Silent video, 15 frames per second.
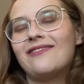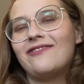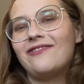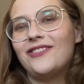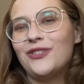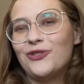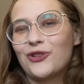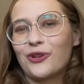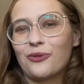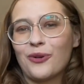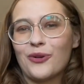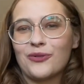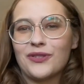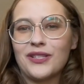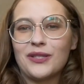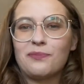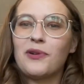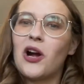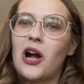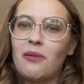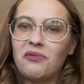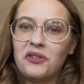future Rosie's
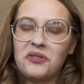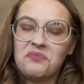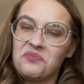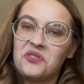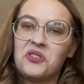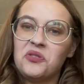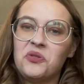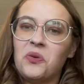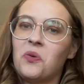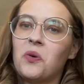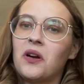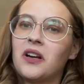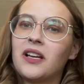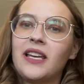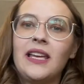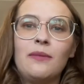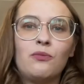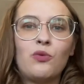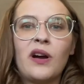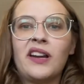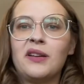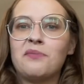problem to keep
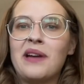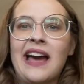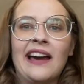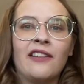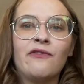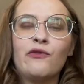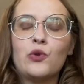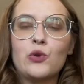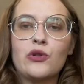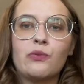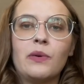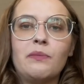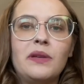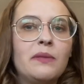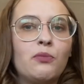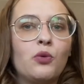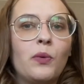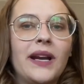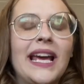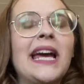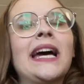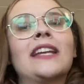running back and forth when people
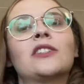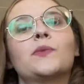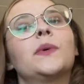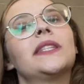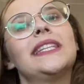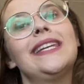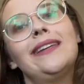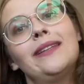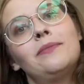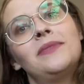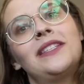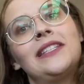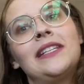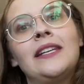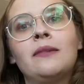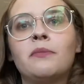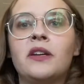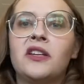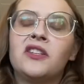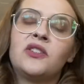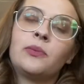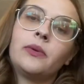want to ask what the inseam
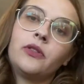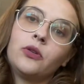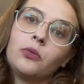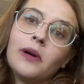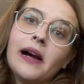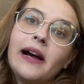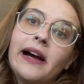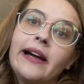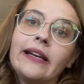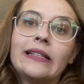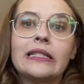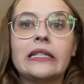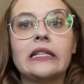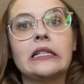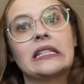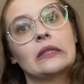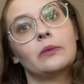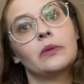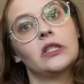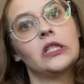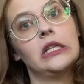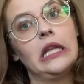is, what the rise is,
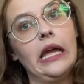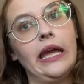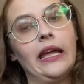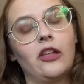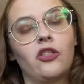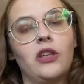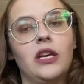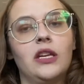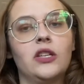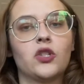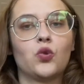what the length is,